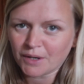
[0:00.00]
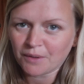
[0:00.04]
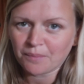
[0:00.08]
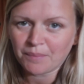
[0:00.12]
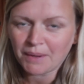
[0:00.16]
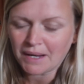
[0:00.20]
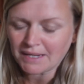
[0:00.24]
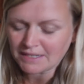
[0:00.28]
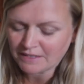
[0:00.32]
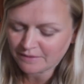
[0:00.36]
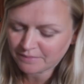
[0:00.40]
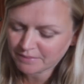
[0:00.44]
know,
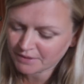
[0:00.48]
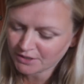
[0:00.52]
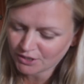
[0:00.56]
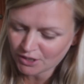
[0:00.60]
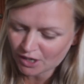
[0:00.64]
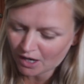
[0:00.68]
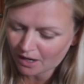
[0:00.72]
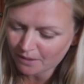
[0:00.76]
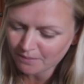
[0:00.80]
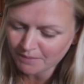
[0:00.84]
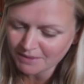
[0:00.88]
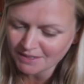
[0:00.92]
pairs of
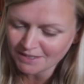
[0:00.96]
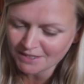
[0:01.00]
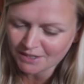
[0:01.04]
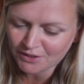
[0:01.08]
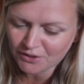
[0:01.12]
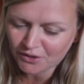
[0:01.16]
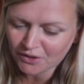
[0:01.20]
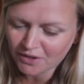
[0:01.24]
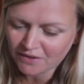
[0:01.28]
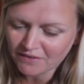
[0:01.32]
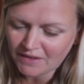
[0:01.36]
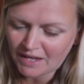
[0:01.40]
pajamas
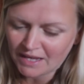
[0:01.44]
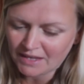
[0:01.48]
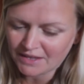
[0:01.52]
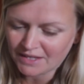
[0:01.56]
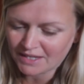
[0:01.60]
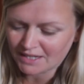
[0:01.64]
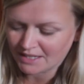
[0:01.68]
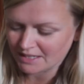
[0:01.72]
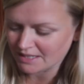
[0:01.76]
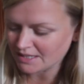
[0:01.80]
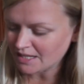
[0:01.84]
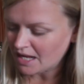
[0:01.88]
and all of that
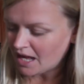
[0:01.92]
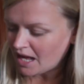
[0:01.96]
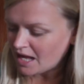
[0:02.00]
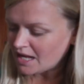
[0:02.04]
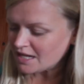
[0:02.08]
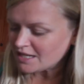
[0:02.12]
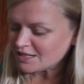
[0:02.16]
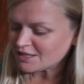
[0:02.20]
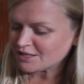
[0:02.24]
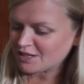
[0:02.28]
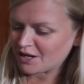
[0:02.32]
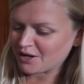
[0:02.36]
things.
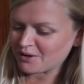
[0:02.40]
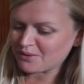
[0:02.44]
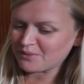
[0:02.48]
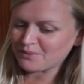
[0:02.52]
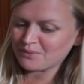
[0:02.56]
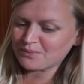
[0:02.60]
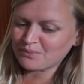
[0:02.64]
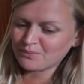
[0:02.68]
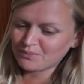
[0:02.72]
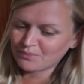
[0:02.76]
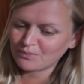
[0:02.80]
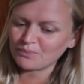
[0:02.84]

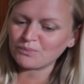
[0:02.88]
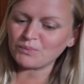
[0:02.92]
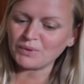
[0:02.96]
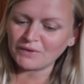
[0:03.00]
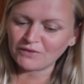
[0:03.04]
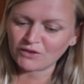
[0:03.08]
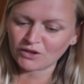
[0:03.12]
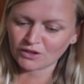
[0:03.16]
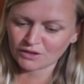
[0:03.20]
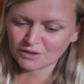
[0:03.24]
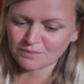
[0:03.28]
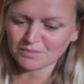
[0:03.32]
So
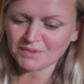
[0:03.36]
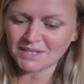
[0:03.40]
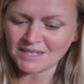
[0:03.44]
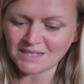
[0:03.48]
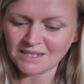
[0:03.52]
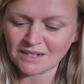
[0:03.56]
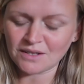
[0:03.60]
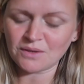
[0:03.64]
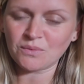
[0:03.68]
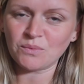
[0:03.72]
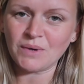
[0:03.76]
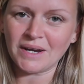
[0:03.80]
we've got some
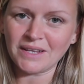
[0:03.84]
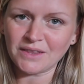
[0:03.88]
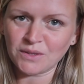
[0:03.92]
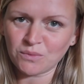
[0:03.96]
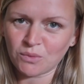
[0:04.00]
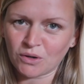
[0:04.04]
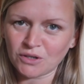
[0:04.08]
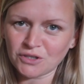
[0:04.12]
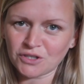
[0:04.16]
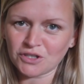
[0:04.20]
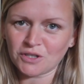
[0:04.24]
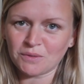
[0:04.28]
things in
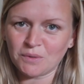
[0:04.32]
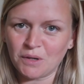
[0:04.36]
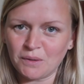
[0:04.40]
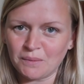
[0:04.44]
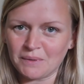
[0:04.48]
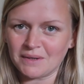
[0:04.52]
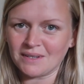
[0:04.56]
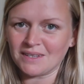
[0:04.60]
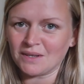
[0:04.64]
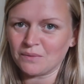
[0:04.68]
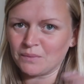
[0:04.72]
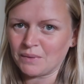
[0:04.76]
the wash at the
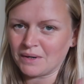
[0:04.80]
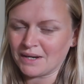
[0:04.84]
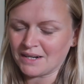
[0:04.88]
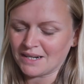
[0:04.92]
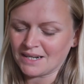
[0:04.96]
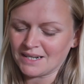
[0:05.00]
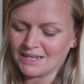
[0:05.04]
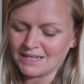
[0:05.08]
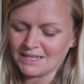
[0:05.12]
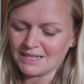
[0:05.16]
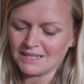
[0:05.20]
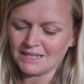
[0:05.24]
moment that we're
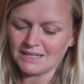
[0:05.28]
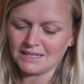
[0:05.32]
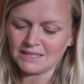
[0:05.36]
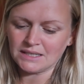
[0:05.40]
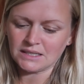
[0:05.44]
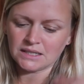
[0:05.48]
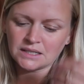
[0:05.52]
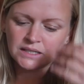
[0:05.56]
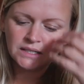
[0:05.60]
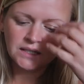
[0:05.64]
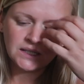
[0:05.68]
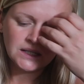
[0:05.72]
gonna
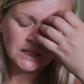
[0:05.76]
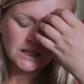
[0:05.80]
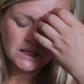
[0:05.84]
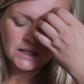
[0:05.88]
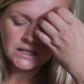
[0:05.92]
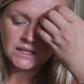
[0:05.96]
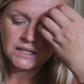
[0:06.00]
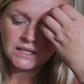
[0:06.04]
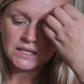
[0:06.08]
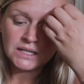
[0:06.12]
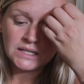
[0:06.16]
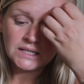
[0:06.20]
need
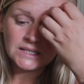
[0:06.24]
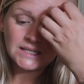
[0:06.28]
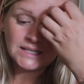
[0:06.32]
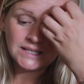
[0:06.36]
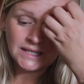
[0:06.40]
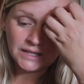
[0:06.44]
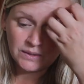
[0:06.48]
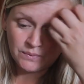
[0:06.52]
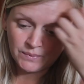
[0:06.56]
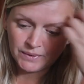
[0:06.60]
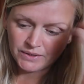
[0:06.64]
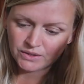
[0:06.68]
to
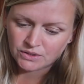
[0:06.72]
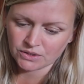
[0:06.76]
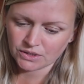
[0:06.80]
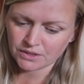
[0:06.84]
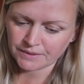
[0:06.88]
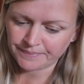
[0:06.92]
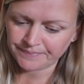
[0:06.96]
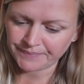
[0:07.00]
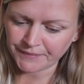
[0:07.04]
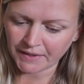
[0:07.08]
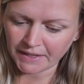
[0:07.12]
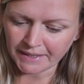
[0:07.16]
take with
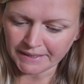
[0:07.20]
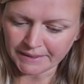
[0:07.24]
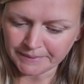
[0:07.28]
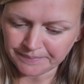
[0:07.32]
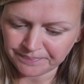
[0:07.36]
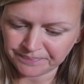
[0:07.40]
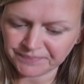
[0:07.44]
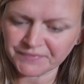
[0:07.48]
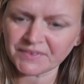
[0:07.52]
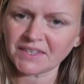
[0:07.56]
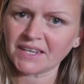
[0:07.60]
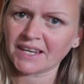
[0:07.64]
us.
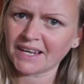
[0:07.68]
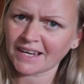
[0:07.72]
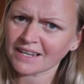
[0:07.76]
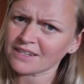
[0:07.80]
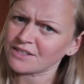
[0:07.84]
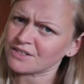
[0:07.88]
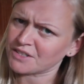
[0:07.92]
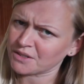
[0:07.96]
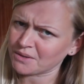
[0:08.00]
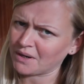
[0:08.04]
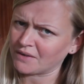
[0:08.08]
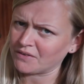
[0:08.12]
The
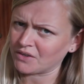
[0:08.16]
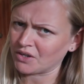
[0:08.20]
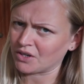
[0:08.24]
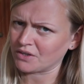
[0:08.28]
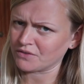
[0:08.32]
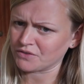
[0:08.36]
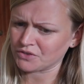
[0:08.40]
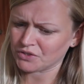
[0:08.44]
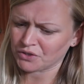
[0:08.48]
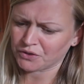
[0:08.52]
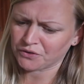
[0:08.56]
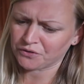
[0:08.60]
kids do have a
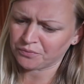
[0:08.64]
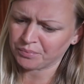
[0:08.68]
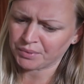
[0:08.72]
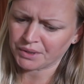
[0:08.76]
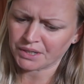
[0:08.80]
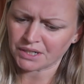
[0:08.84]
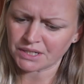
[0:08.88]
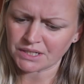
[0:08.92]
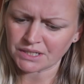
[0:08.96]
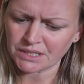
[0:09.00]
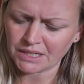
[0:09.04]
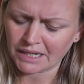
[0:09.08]
lot of stuff
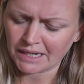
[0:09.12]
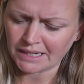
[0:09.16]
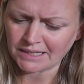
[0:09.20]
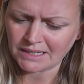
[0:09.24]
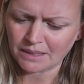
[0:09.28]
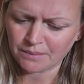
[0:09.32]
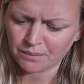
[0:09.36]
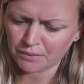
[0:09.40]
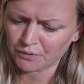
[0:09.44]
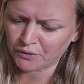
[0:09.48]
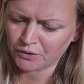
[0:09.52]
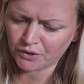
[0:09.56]
because, like I
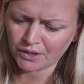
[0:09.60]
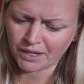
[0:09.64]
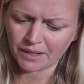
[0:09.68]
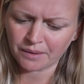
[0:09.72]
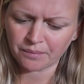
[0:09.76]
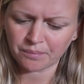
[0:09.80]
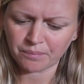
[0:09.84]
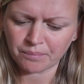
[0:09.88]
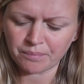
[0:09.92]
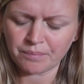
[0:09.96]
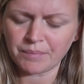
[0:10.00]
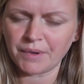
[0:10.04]
said before,
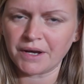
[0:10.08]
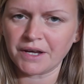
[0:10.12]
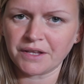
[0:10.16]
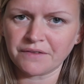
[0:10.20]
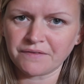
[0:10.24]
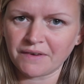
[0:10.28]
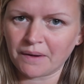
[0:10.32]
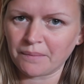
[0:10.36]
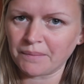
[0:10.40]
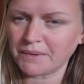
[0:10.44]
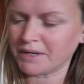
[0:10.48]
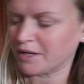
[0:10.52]
like,
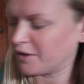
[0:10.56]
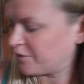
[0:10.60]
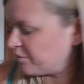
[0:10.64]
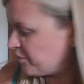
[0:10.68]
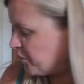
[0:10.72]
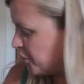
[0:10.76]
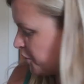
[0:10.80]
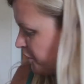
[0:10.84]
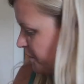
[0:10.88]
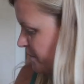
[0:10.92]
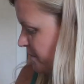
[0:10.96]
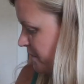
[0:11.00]
birth family
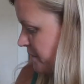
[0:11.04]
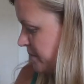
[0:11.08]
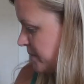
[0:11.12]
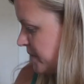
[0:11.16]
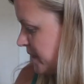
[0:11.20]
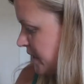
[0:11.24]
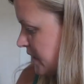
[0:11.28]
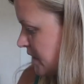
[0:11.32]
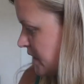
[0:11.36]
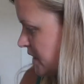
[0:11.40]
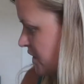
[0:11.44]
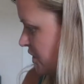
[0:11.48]
have bought them some
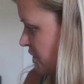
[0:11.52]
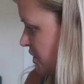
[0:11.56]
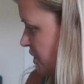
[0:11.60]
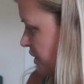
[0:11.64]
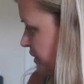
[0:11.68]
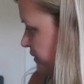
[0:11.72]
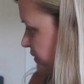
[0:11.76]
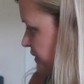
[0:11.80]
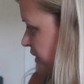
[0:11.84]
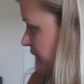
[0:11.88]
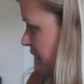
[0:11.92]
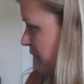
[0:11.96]
things and
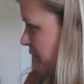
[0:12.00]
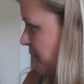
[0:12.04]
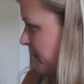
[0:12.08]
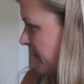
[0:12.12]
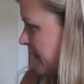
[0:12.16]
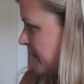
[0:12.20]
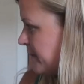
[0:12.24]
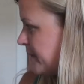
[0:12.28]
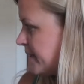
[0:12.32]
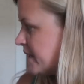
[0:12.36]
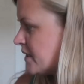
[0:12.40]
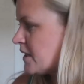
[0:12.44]
stuff to go
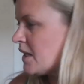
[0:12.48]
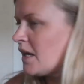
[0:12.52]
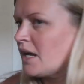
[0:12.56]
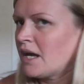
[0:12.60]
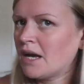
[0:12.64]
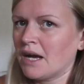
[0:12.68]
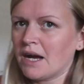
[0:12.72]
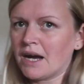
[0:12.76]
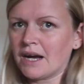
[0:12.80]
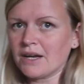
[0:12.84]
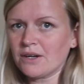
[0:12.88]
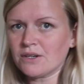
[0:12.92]
away with.
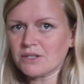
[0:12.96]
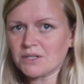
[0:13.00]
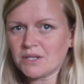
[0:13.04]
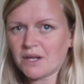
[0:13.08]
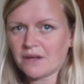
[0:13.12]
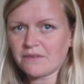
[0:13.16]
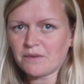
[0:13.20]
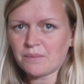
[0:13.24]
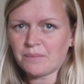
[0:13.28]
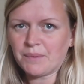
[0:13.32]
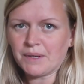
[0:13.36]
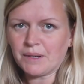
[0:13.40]
I also
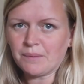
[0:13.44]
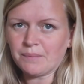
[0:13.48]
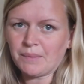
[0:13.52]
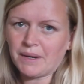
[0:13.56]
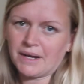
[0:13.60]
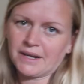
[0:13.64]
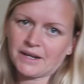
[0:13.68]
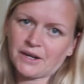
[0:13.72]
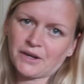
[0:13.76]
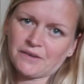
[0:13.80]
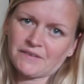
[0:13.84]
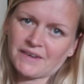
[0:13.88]
have a big
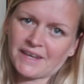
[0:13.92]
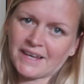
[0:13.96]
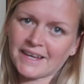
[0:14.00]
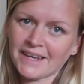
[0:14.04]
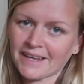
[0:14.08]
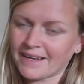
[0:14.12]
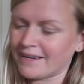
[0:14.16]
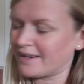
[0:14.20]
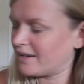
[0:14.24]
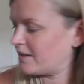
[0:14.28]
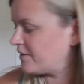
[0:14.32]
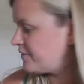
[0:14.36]
bag over
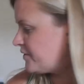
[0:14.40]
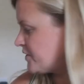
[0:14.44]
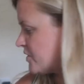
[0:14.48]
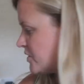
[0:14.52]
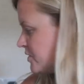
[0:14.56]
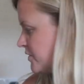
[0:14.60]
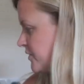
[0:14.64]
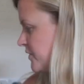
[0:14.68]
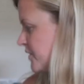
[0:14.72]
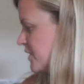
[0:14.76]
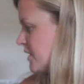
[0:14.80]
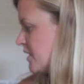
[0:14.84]
here of
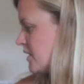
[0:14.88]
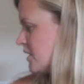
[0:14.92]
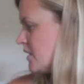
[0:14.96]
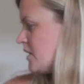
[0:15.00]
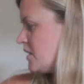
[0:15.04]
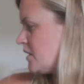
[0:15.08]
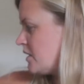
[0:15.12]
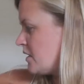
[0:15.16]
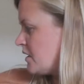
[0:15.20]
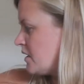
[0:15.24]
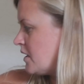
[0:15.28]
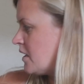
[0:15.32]
stuff that